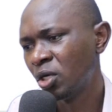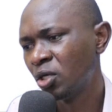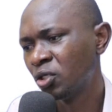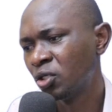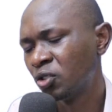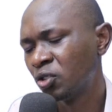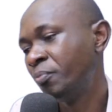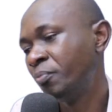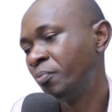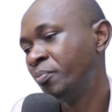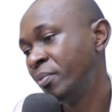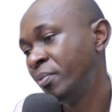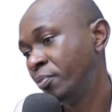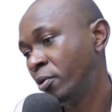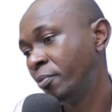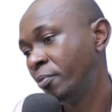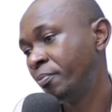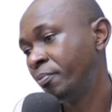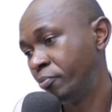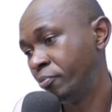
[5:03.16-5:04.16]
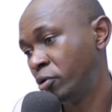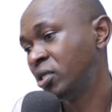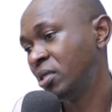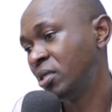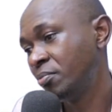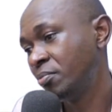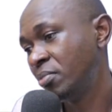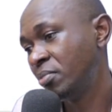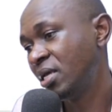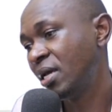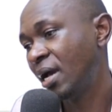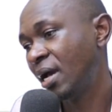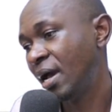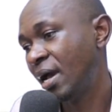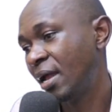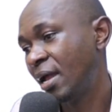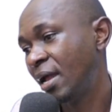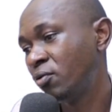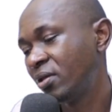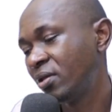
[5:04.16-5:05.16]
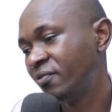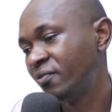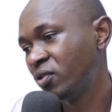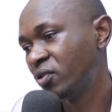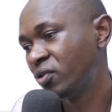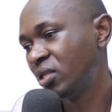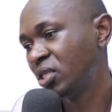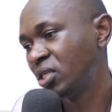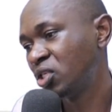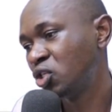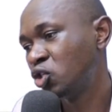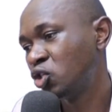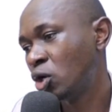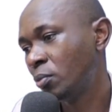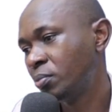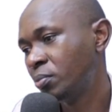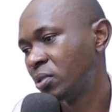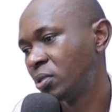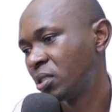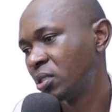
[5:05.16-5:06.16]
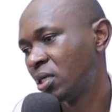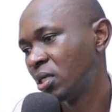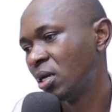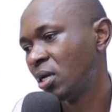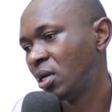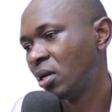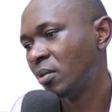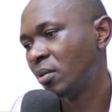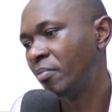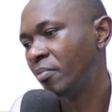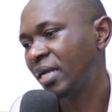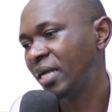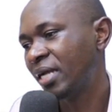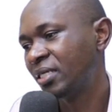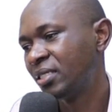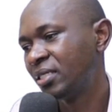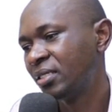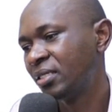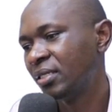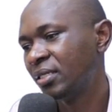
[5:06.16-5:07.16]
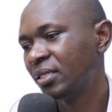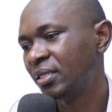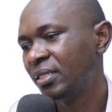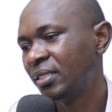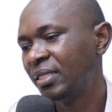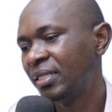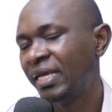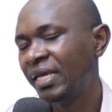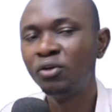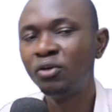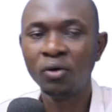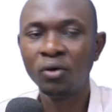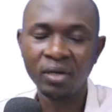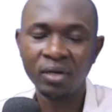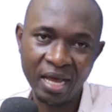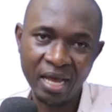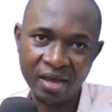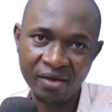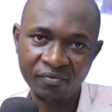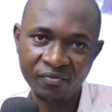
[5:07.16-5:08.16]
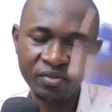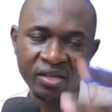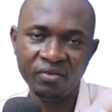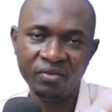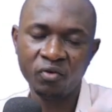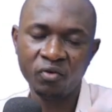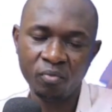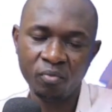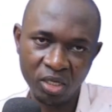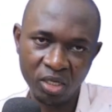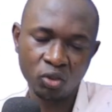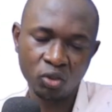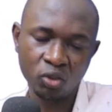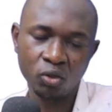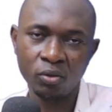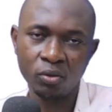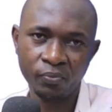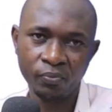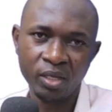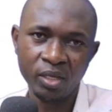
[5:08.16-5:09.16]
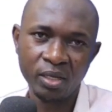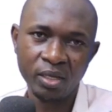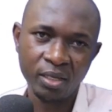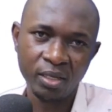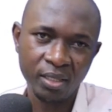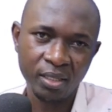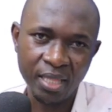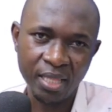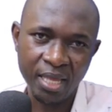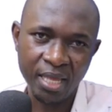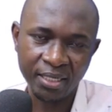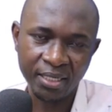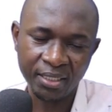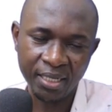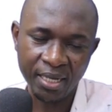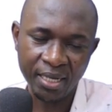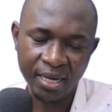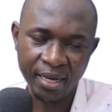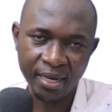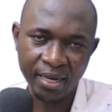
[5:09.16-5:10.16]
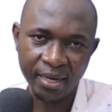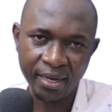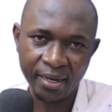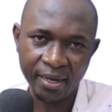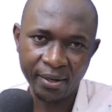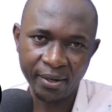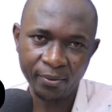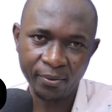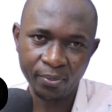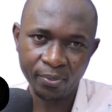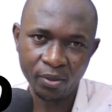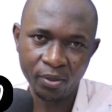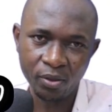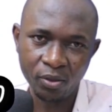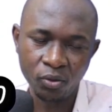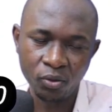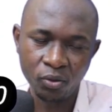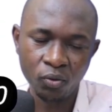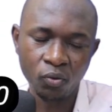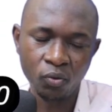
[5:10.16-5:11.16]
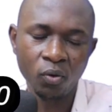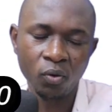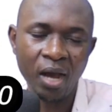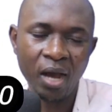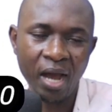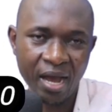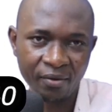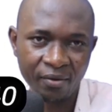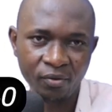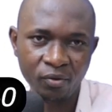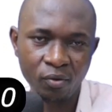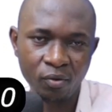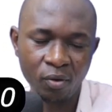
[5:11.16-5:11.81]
So people possibly are looking for these jobs, but they don't have the information that you have